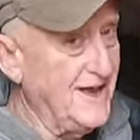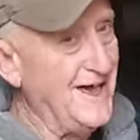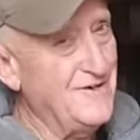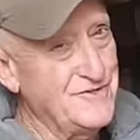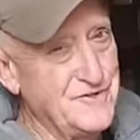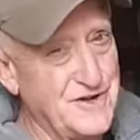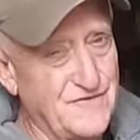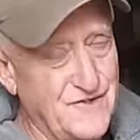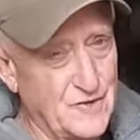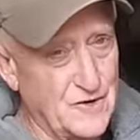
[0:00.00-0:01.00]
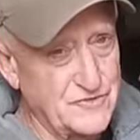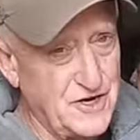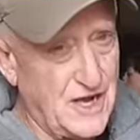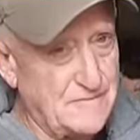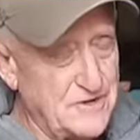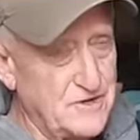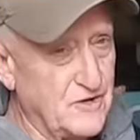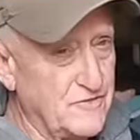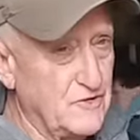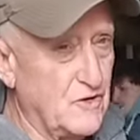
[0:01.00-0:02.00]
I don't do any Photoshop, and, you
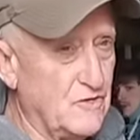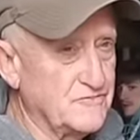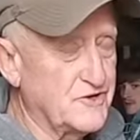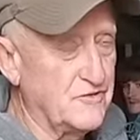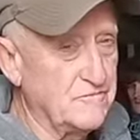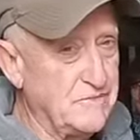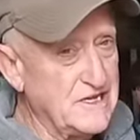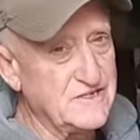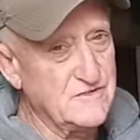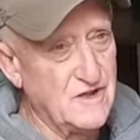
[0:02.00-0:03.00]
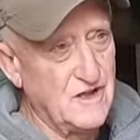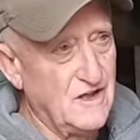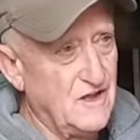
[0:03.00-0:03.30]
know, if you go on certain pigeon